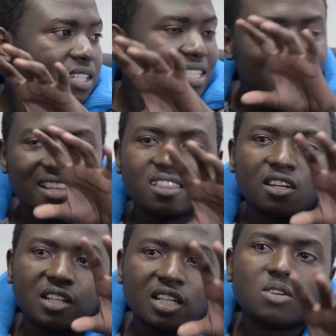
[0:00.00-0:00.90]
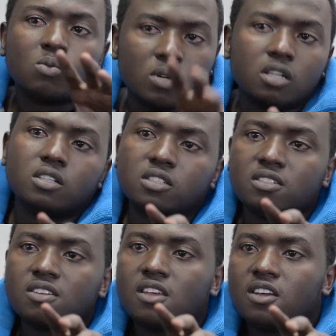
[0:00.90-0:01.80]
it in the real
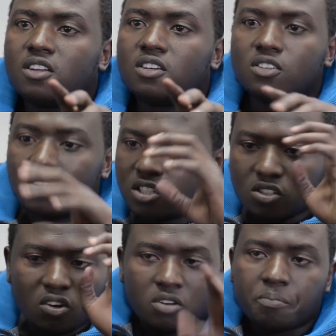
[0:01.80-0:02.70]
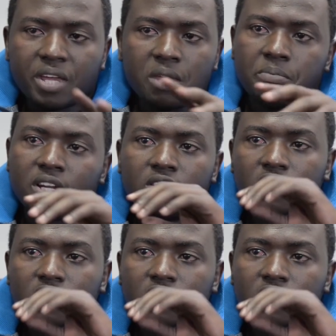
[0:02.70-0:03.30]
world. Not on paper,